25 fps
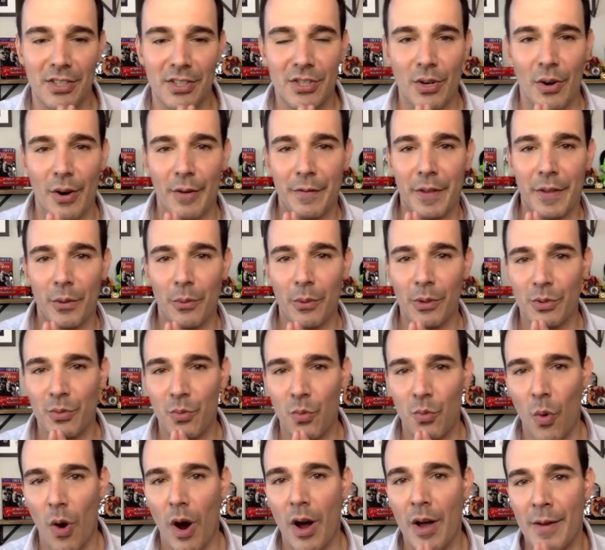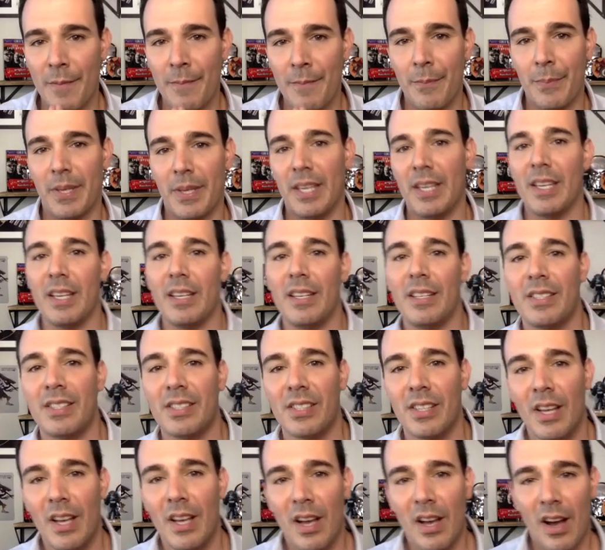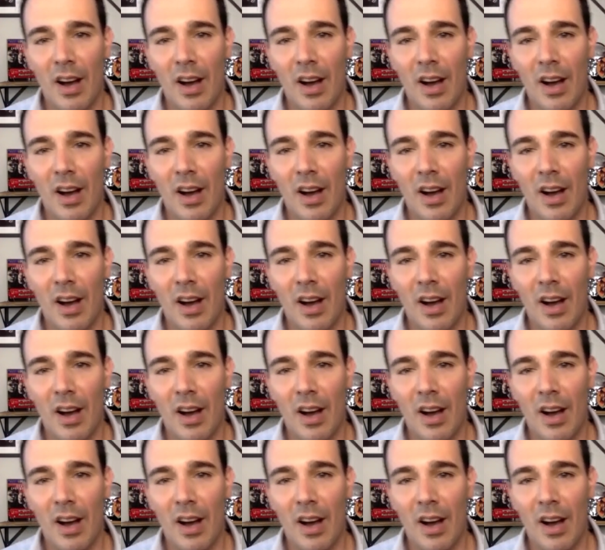So if there was one piece